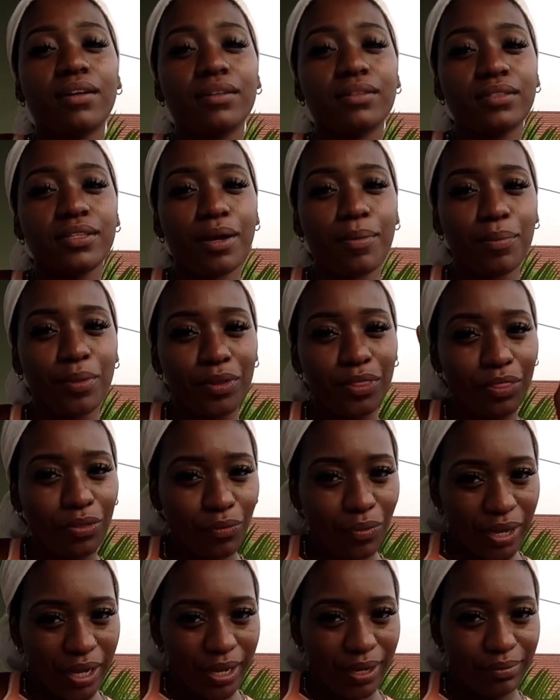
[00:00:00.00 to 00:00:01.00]
Number
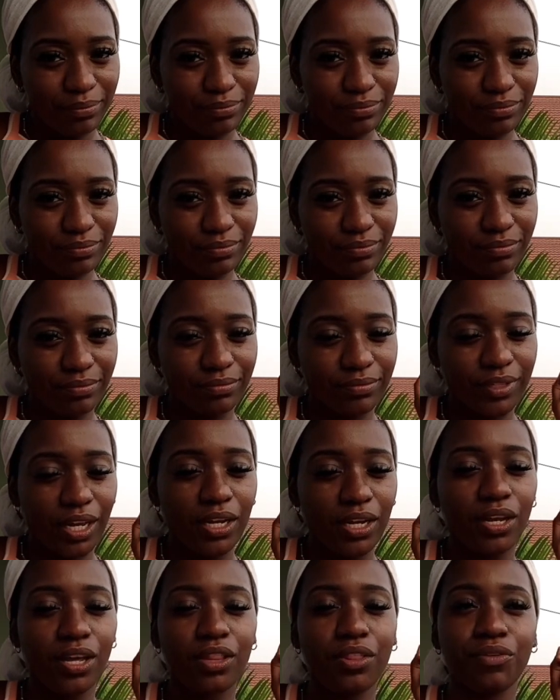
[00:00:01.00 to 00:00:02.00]
three,
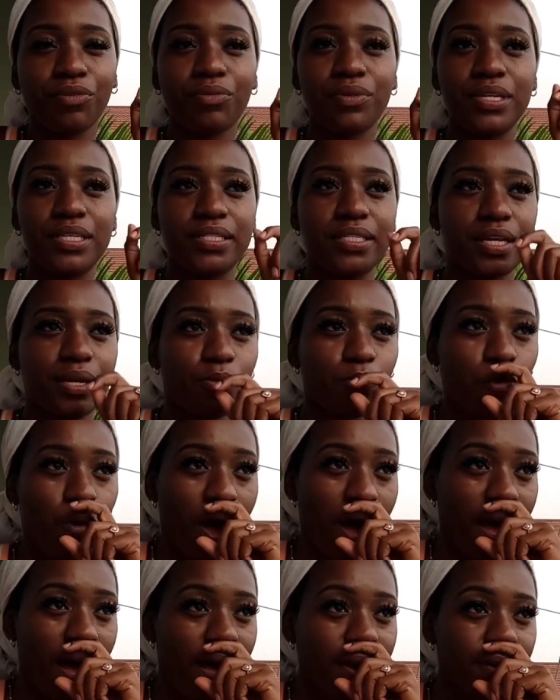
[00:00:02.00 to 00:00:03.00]
another reason
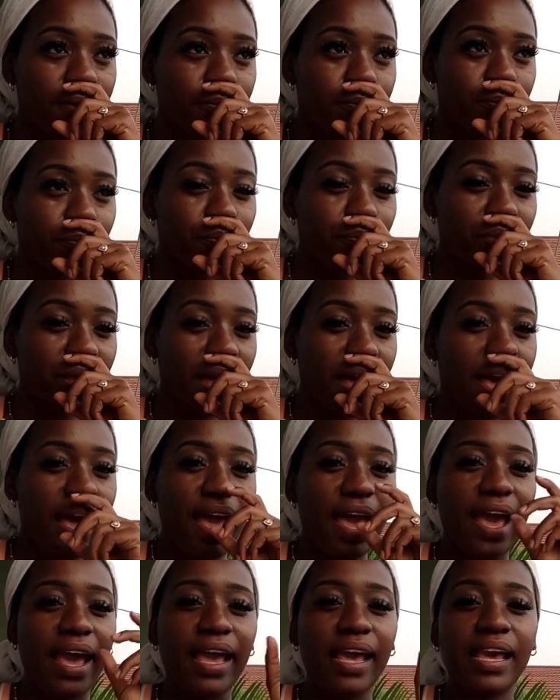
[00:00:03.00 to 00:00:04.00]
why
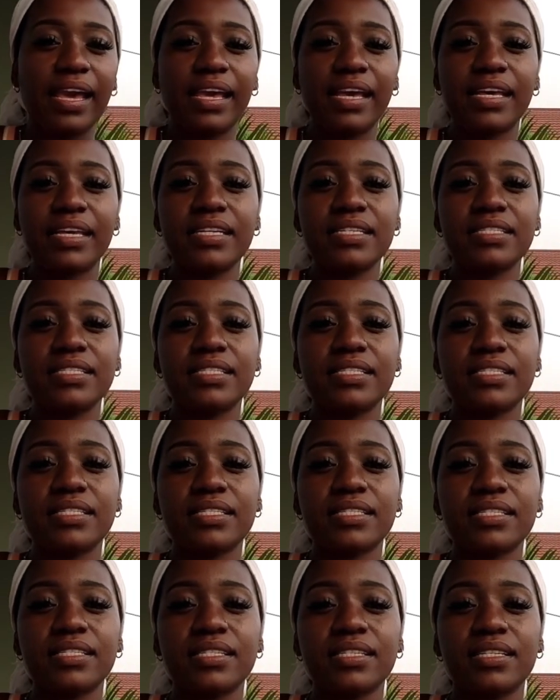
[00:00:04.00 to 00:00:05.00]
is
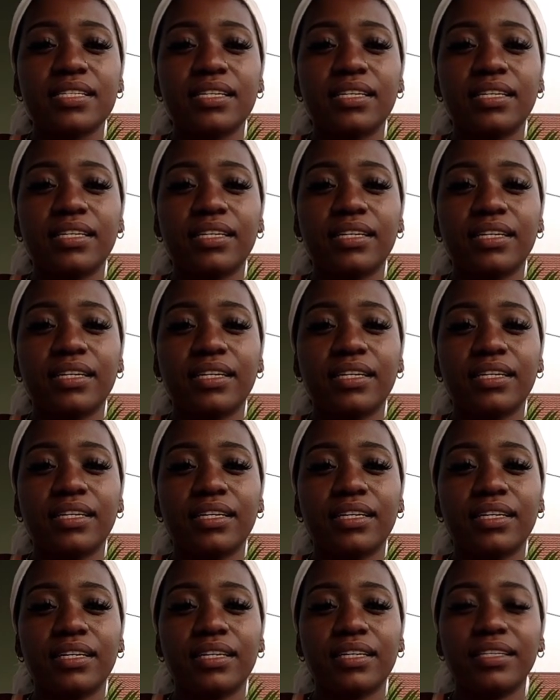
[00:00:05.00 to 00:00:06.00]

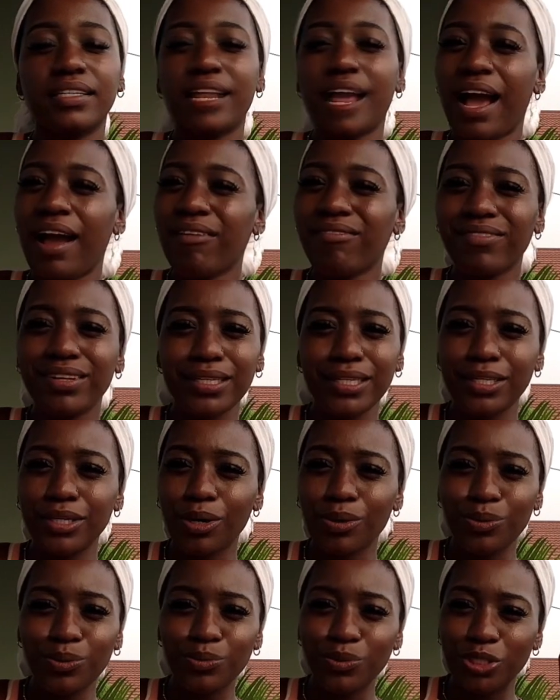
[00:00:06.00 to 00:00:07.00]
not really
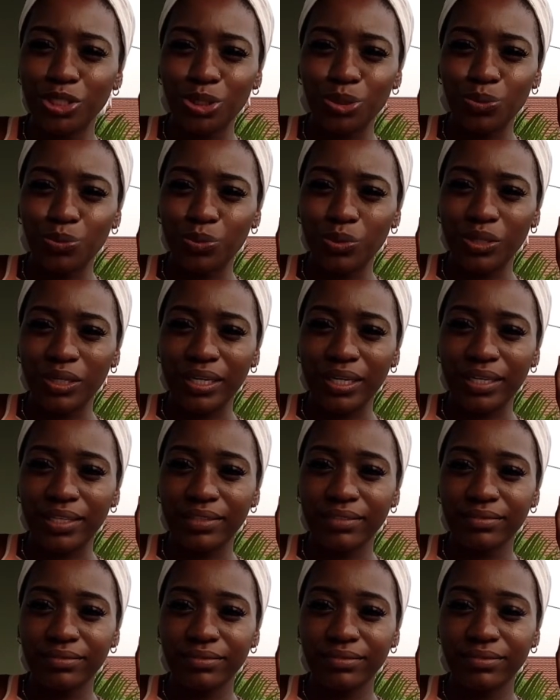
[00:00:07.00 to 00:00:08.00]
knowing what you want.
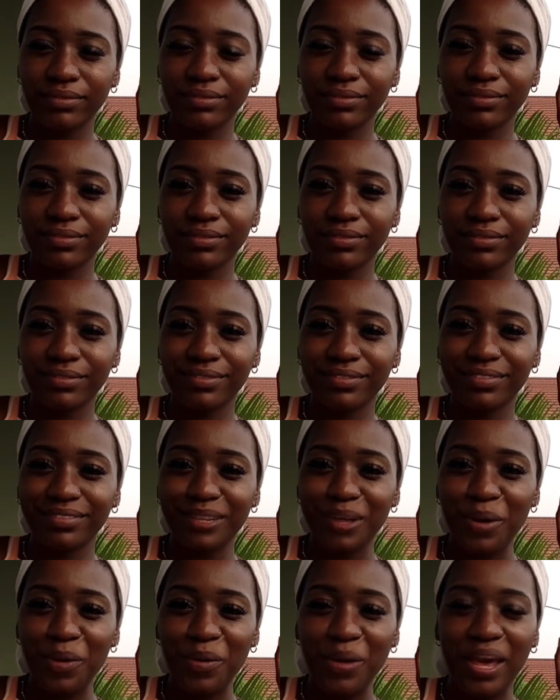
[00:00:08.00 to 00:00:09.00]

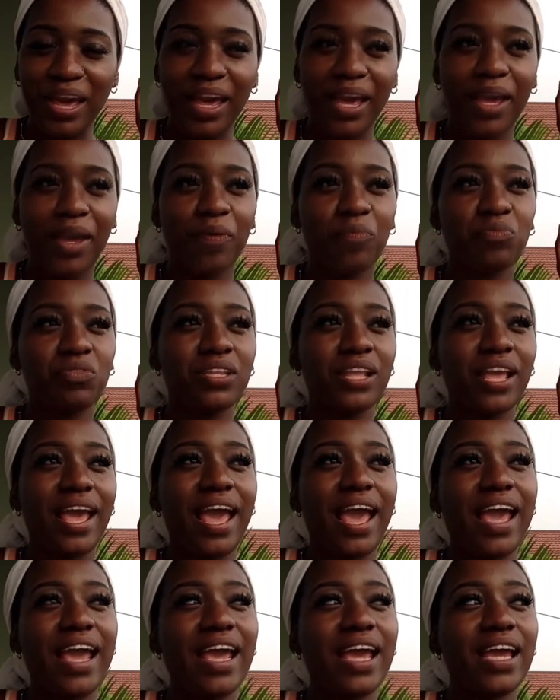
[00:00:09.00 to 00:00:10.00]
Okay.
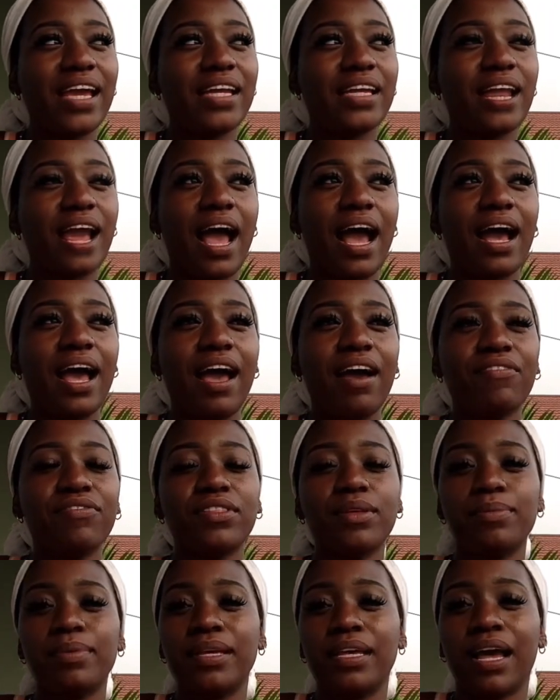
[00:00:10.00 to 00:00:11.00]
And I
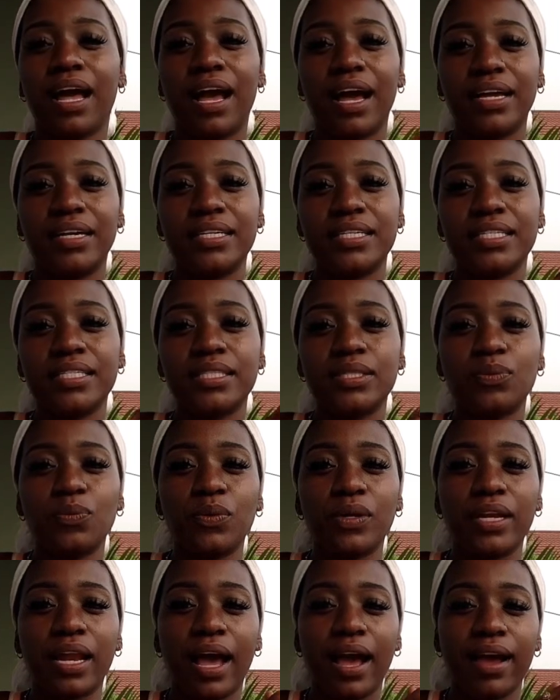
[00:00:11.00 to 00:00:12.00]
have to be honest,
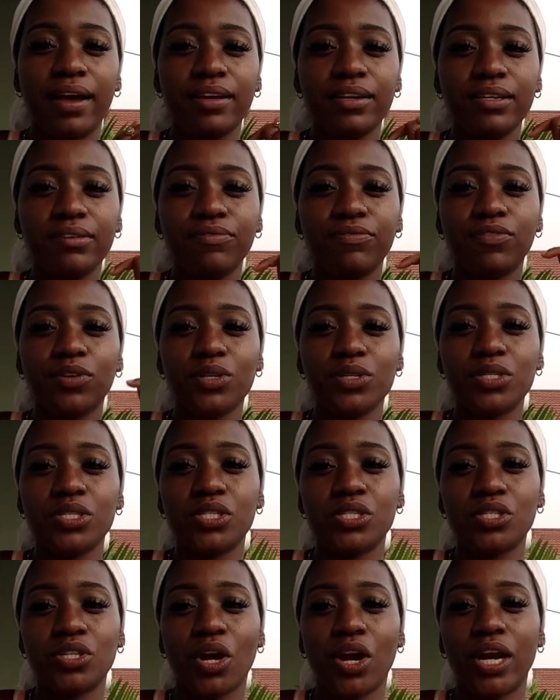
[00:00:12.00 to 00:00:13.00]
when I
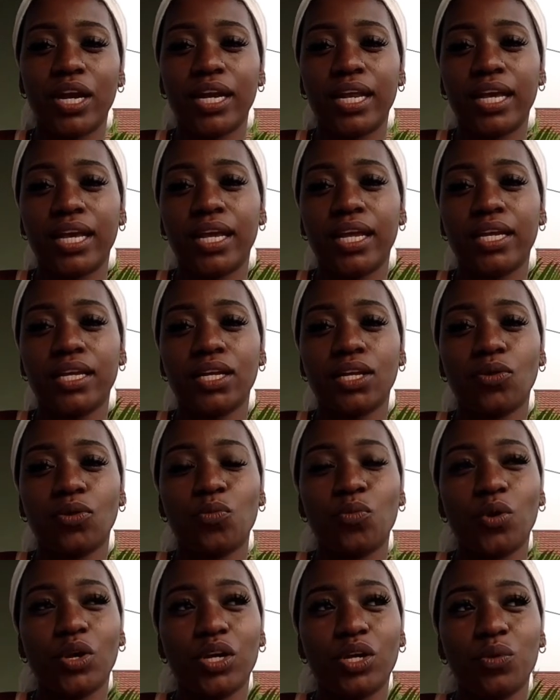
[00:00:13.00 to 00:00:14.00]
first started
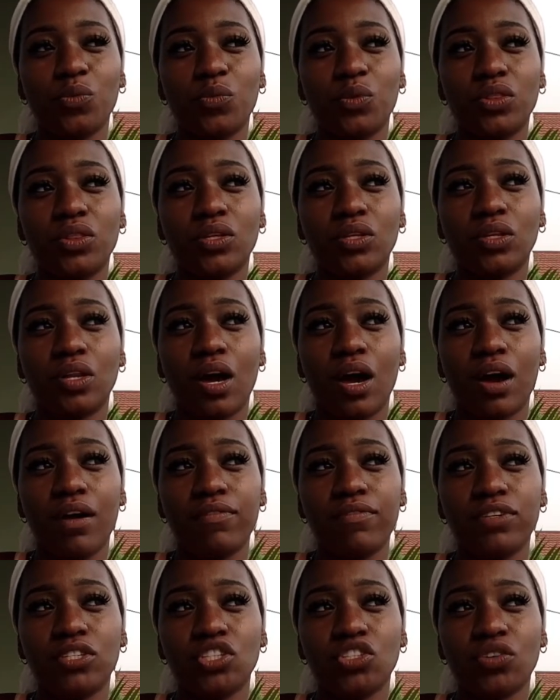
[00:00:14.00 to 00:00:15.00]
working with the law
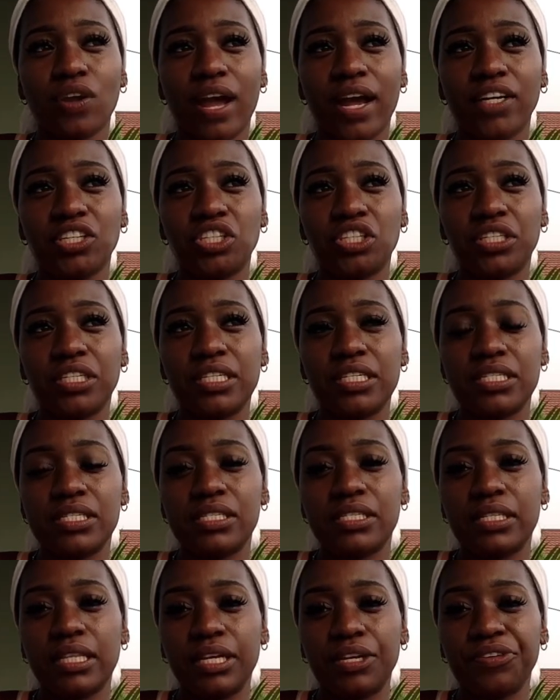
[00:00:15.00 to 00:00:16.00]
of attraction, this
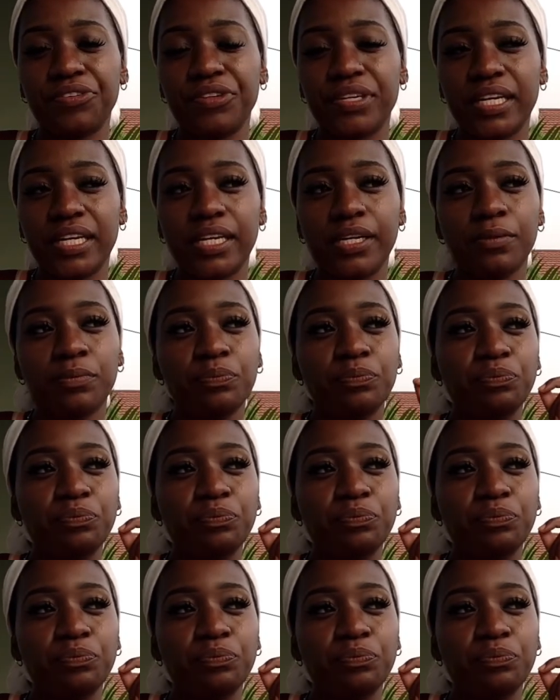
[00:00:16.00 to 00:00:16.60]
theory,